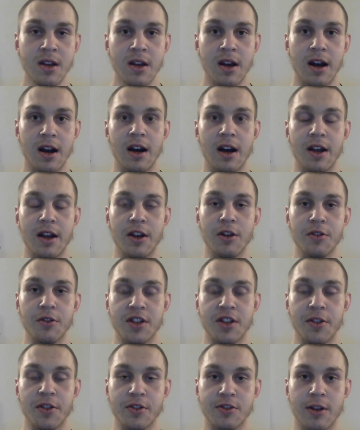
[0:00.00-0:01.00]
You know, there's
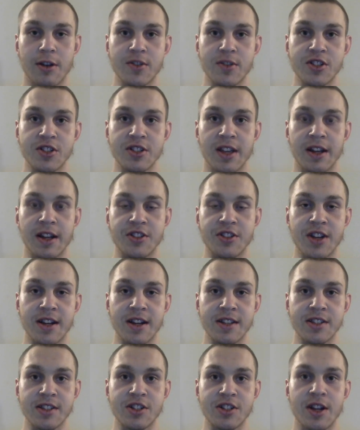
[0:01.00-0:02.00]
other scriptures like
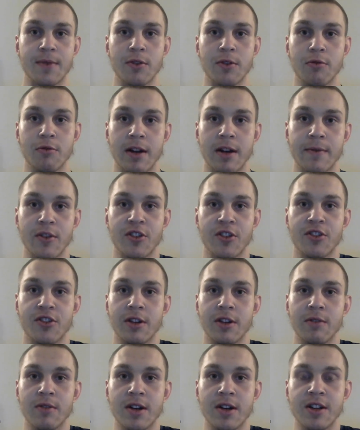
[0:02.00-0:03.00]
Genesis chapter 1, verse
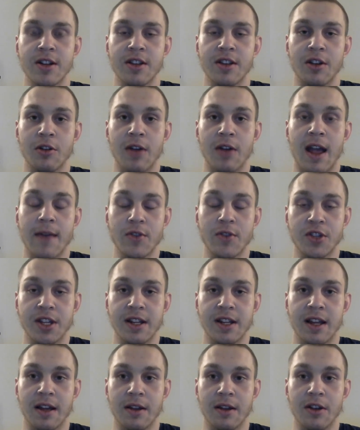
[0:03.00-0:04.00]
31, you know,
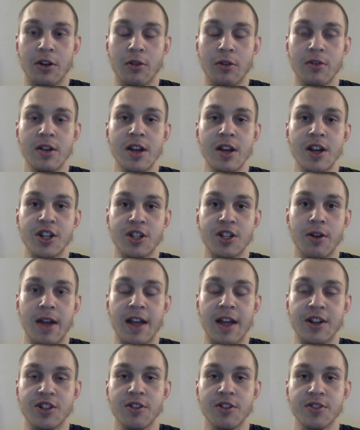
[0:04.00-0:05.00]
everything that, you know,
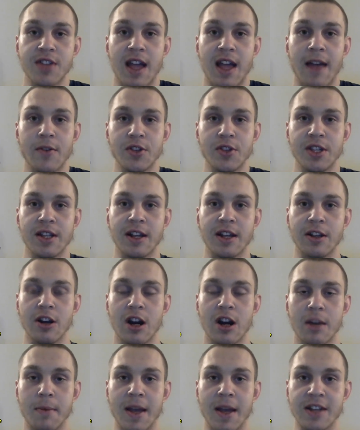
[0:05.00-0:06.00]
it shows that everything that
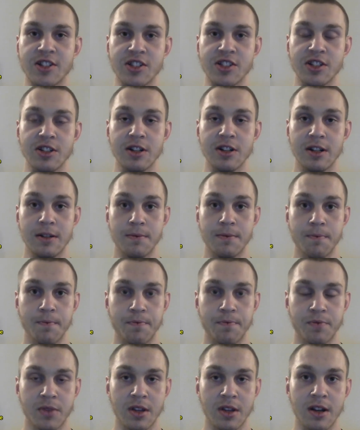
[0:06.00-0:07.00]
God makes is good.
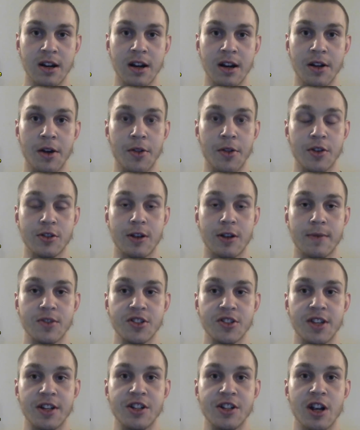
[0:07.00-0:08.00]
Other
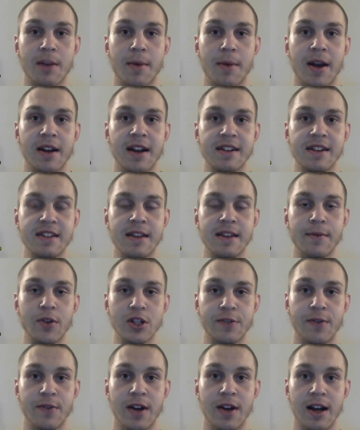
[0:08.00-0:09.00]
scriptures like Jeremiah 19,
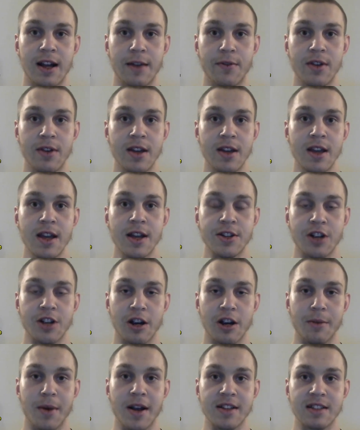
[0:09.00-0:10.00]
verse 5,
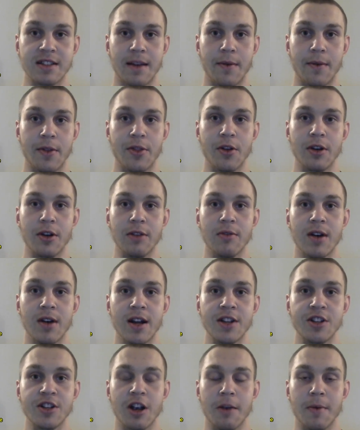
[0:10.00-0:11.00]
Jeremiah 7,
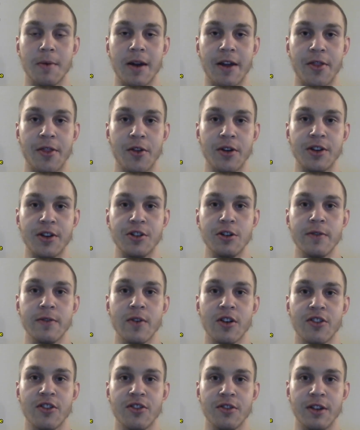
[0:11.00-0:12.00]
31, Jeremiah 32,
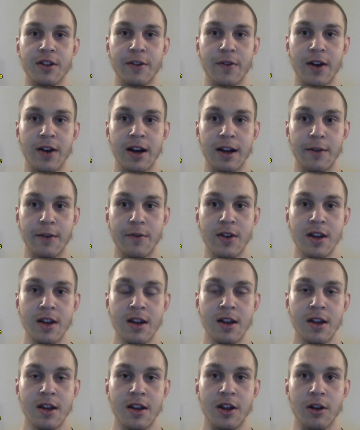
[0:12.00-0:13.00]
verse 35.
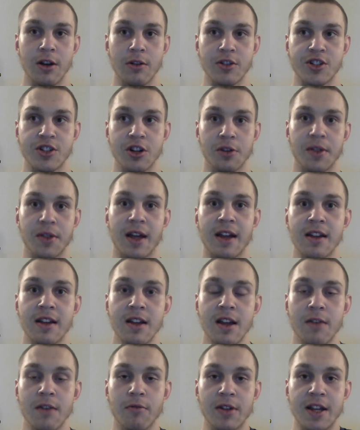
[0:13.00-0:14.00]
You know, show that
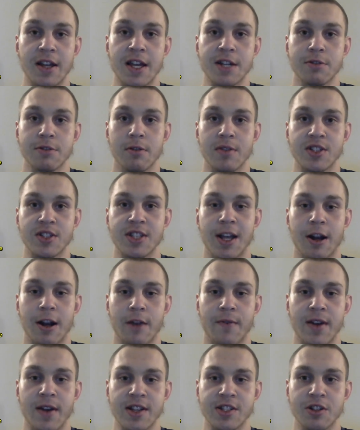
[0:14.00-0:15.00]
when Israel was
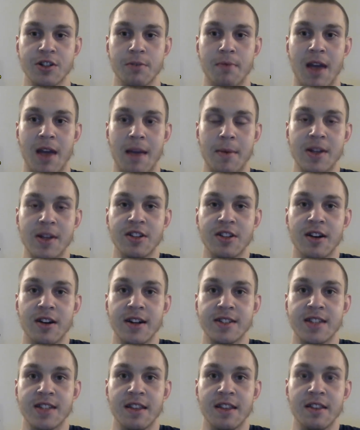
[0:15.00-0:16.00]
sacrificing their babies,
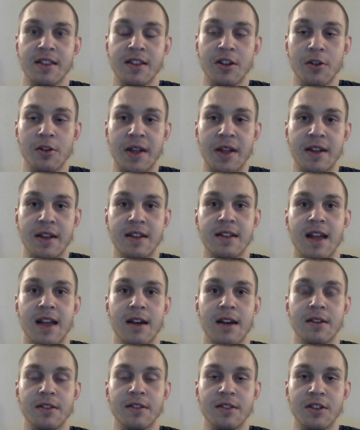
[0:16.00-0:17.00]
God said, you know, they did
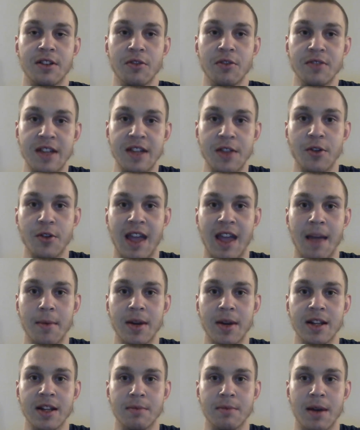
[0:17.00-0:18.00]
that, you know, neither came
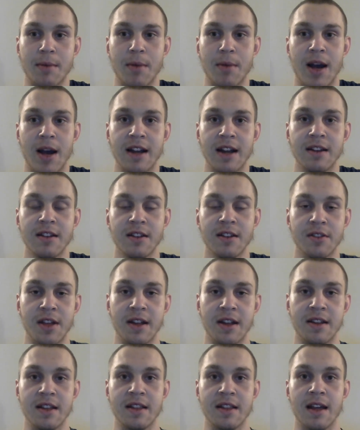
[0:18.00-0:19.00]
it into my mind.
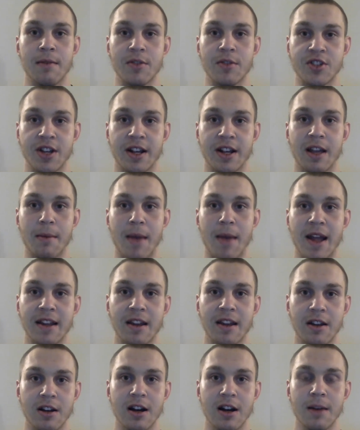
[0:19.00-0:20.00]
They did that which I
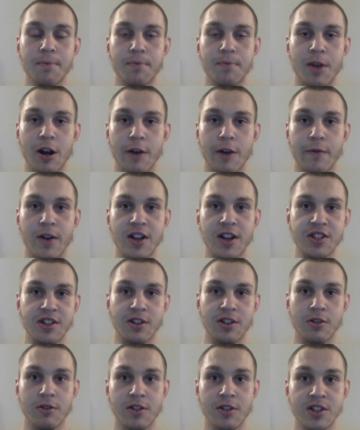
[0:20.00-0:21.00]
commanded not, paraphrasing,
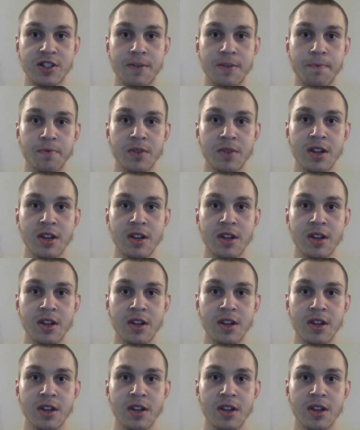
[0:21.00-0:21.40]
of course.